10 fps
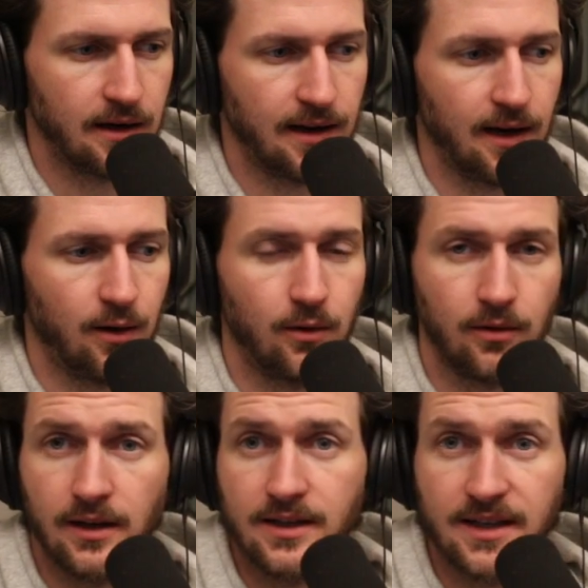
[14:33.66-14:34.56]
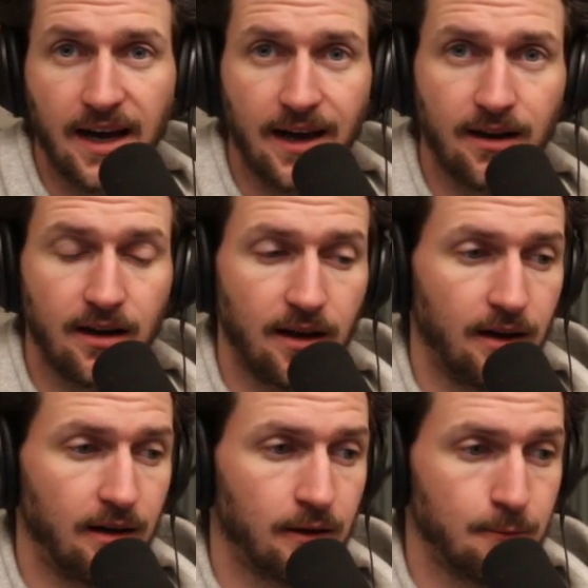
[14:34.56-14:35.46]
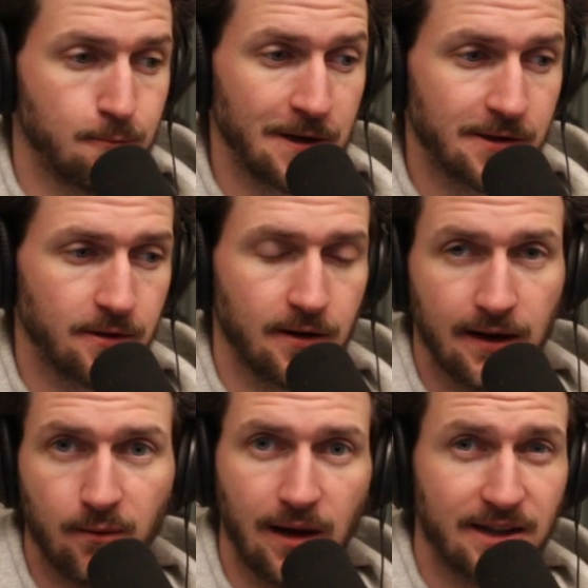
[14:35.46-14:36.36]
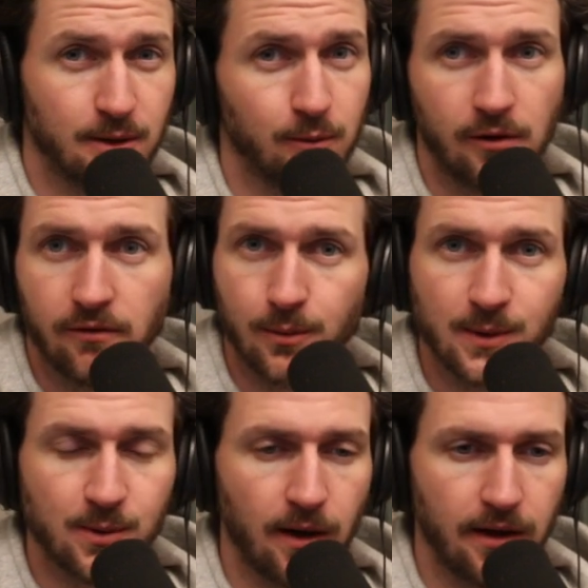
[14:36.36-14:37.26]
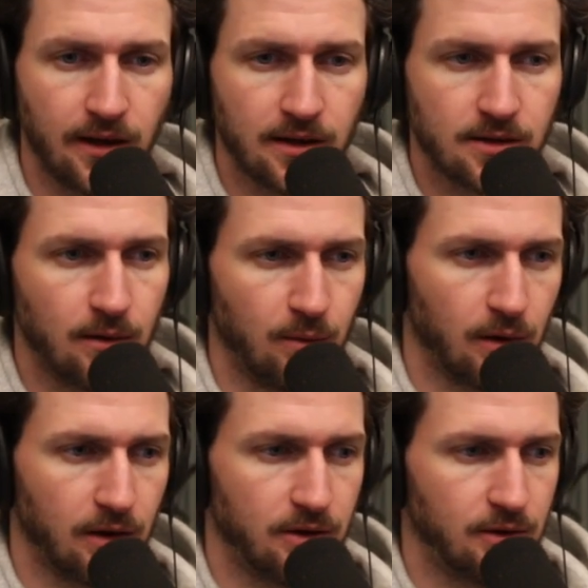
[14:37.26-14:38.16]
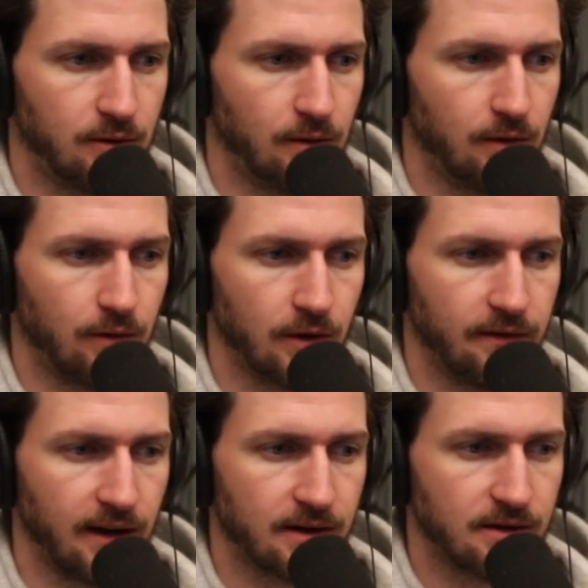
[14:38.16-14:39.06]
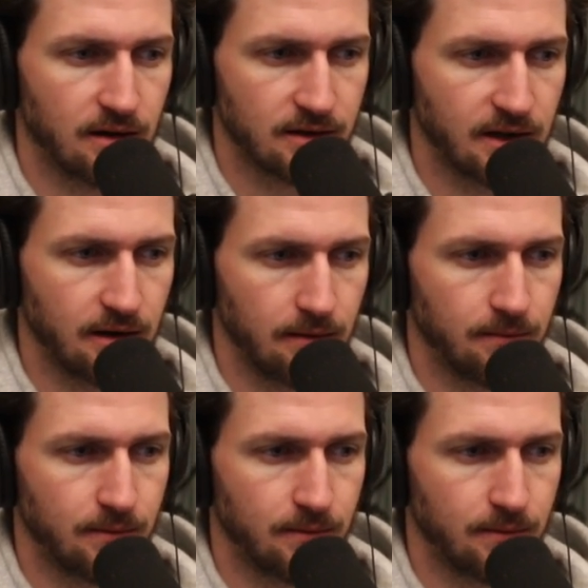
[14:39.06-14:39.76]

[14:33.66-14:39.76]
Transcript: Now let's add a compressor, and we'll add some reverb as well, and that's all we're going to do for effects on our snare.